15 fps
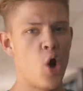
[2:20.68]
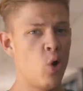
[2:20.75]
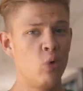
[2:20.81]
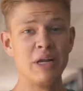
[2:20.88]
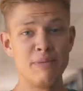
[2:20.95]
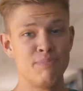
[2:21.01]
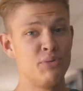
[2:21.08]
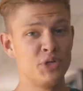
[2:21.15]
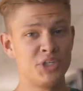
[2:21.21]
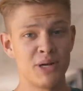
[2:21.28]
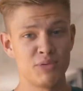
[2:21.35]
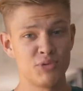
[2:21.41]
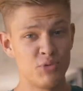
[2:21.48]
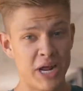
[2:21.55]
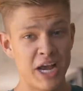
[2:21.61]
Only
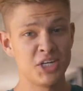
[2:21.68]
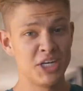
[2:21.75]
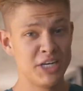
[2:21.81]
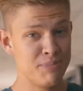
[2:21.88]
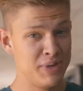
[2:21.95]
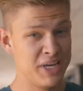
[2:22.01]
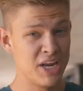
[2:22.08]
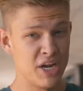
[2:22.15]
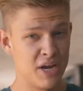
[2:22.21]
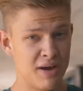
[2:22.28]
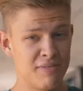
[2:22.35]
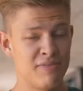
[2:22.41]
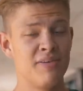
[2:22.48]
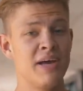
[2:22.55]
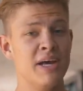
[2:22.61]
push-ups would actually be
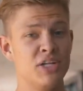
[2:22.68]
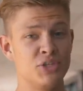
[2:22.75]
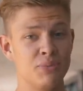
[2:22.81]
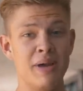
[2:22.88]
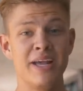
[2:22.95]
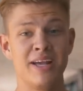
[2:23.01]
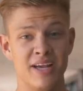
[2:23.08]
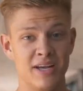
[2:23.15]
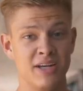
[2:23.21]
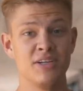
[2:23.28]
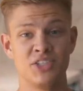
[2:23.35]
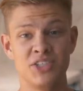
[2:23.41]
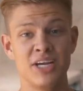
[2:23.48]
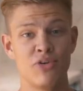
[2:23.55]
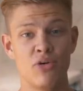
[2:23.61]
enough to make a
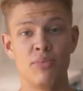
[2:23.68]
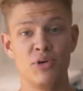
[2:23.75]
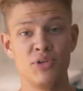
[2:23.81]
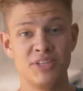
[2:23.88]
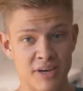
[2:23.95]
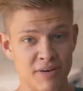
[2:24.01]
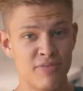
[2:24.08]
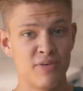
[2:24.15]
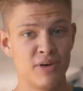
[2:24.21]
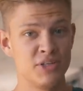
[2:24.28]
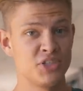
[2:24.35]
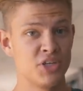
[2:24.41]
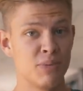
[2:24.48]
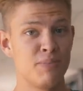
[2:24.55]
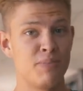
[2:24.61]
considerable
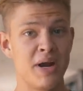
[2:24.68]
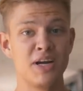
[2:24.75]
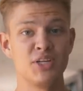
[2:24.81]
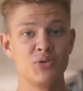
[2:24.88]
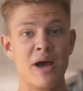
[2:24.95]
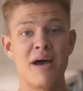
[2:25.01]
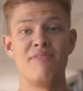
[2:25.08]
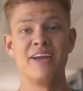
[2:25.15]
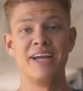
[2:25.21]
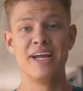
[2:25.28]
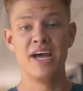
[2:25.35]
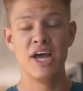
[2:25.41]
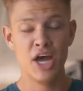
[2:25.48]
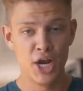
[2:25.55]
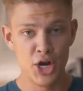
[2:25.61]
difference compared to
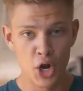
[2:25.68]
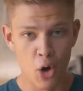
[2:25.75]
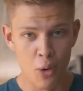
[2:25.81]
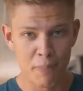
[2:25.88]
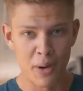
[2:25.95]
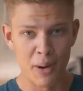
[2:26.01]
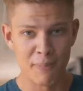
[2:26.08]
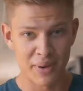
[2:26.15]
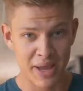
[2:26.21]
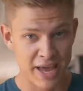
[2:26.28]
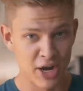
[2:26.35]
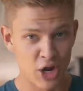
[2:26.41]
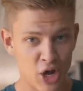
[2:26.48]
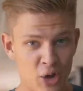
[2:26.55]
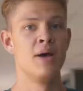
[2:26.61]
having no pump
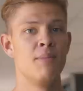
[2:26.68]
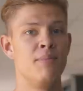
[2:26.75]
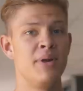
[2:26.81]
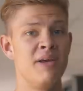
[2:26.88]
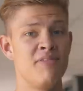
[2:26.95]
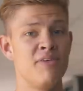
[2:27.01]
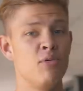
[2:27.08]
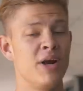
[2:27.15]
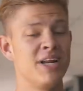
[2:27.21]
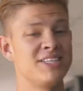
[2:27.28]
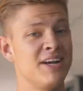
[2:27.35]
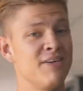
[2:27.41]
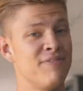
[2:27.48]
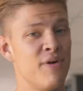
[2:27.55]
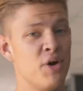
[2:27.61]
at all. But if you wanna
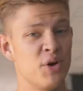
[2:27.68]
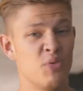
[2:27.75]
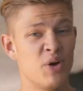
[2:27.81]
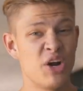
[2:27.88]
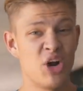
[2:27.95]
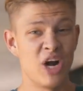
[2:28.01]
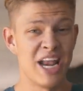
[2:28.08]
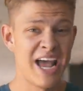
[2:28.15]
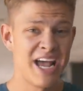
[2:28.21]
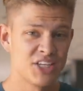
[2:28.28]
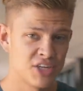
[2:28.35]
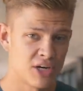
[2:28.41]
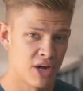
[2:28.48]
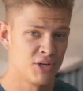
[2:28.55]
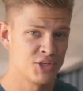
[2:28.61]
take a photo where your
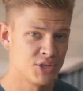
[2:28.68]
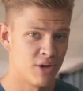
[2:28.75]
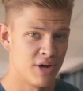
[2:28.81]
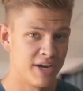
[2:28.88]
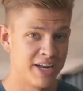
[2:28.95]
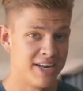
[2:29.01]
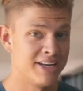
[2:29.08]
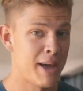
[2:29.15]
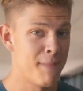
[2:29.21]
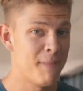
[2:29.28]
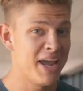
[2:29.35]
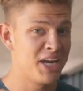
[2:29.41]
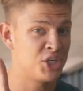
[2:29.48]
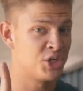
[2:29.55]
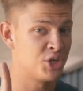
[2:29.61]
legs are also on it, then
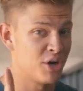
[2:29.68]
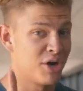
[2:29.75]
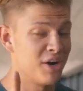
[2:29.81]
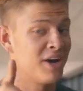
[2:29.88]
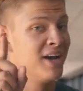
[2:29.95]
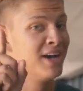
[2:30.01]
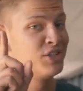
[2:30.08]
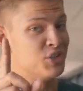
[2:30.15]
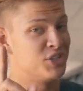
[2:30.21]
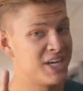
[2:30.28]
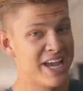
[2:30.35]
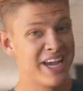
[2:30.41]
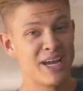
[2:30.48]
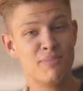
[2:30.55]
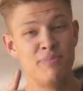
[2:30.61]
make sure to
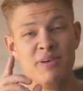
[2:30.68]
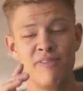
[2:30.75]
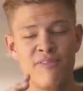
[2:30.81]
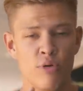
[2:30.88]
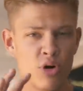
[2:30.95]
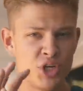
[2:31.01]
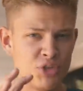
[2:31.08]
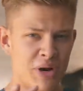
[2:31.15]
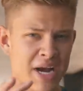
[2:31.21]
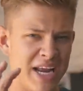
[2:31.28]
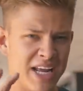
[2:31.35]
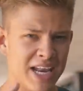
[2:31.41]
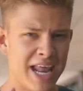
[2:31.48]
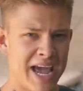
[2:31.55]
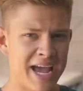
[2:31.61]
take it before
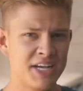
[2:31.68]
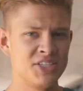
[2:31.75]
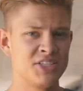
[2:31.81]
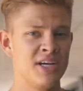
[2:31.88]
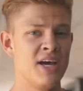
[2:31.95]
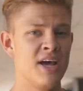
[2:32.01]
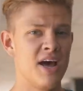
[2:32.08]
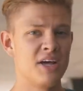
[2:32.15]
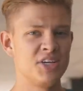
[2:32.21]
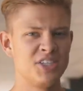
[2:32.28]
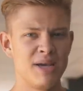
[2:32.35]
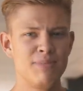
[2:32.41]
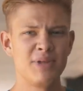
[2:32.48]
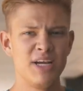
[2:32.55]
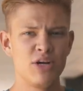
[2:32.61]
training legs.
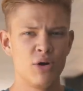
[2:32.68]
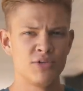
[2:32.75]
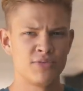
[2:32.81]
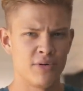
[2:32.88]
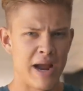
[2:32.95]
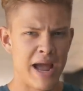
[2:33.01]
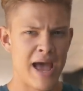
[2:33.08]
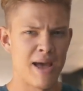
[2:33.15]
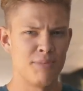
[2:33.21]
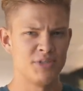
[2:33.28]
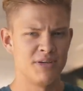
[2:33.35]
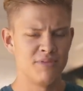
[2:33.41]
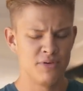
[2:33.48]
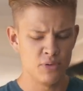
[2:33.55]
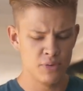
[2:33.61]
Same thing goes for
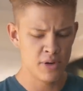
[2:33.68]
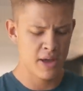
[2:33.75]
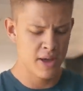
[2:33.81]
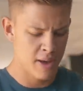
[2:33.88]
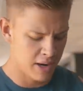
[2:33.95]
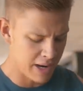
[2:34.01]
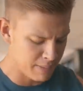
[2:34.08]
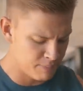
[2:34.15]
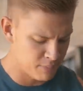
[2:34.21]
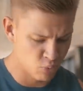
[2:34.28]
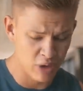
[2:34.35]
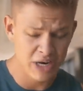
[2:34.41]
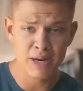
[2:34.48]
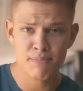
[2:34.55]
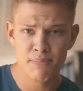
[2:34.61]
abs. If you like
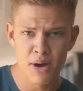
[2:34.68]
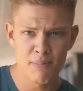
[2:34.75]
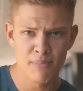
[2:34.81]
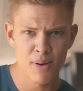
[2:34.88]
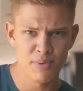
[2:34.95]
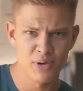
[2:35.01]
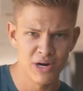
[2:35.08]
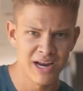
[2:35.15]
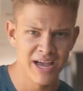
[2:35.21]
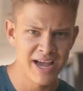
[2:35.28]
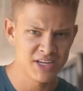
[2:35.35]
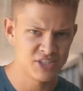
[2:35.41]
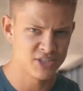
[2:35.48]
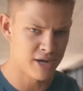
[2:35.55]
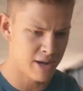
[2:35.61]
really pump up your
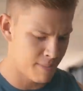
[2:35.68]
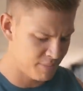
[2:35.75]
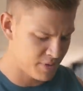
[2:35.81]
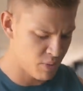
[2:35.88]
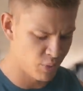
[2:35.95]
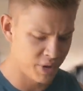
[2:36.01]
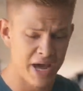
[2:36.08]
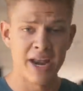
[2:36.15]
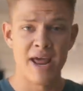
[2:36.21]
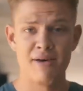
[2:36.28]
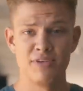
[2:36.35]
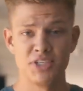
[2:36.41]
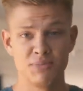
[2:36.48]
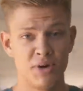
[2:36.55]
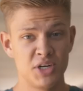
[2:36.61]
legs, they will not
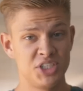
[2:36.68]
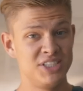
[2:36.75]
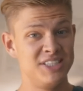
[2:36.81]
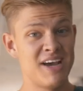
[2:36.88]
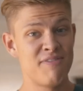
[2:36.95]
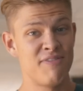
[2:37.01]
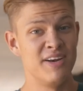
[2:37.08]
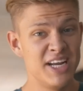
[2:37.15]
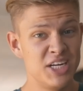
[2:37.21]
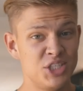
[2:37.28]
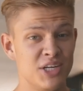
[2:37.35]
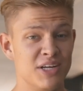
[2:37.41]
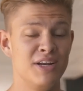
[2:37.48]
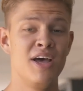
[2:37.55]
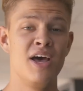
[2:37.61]
have as much
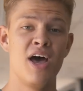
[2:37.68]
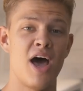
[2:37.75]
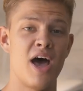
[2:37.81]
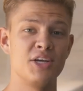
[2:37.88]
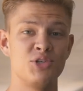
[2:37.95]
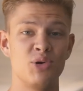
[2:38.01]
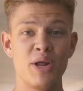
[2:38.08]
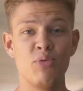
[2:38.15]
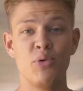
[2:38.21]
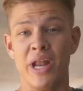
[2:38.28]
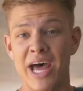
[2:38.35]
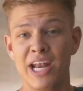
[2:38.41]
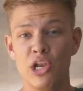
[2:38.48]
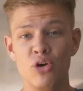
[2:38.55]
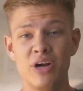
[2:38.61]
definition, so they will
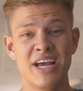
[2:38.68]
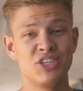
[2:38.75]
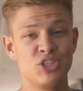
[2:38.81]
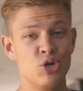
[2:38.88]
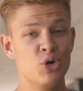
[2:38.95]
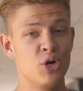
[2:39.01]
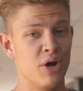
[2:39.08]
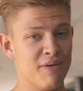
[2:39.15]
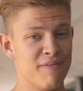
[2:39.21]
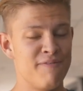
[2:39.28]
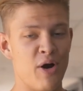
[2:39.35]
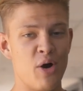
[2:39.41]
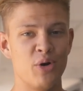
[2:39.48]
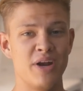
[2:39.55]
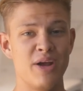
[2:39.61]
not look as good on a
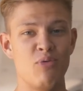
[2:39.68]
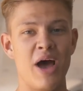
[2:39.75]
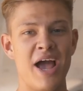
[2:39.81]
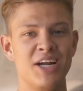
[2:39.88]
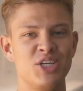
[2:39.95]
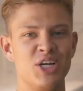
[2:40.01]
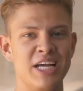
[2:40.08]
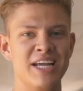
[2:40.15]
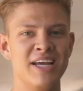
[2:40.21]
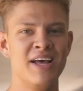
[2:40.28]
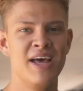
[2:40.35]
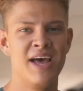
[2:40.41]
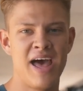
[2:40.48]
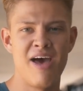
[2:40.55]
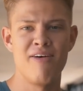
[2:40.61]
photo. They will actually
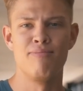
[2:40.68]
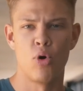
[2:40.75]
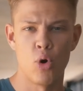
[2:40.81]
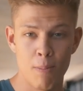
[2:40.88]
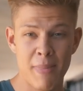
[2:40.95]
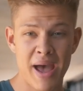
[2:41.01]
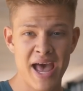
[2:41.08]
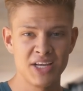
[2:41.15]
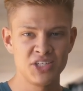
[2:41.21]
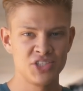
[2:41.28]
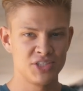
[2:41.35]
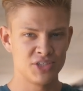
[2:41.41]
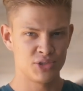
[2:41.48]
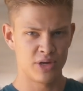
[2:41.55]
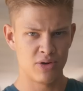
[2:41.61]
have more
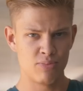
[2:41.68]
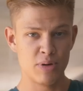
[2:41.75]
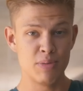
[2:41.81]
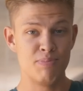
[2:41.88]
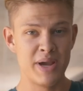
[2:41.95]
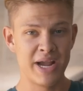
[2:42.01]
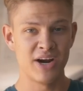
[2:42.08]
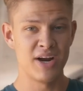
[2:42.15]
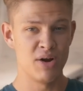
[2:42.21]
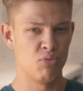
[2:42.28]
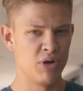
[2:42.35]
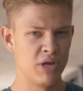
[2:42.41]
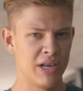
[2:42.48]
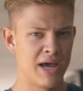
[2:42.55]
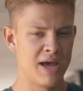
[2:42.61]
mass, so they'll be bigger in
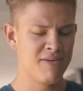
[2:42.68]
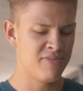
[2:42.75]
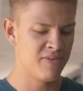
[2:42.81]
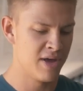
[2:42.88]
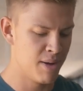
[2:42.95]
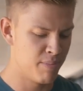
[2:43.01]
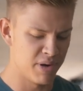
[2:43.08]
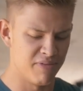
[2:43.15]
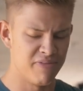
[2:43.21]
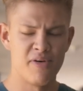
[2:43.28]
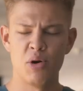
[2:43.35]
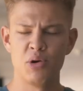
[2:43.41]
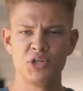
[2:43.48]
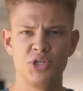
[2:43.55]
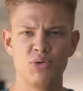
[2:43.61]
real life. But on
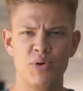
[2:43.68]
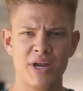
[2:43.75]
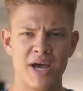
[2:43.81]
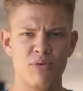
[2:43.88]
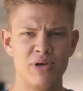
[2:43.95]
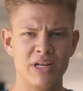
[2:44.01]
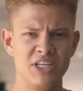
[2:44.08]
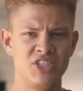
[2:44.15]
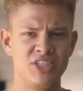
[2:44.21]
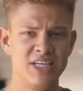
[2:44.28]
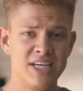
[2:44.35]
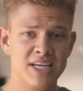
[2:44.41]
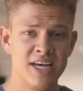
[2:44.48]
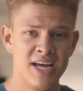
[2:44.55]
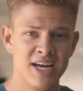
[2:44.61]
photos, you will not really
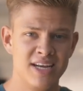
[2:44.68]
see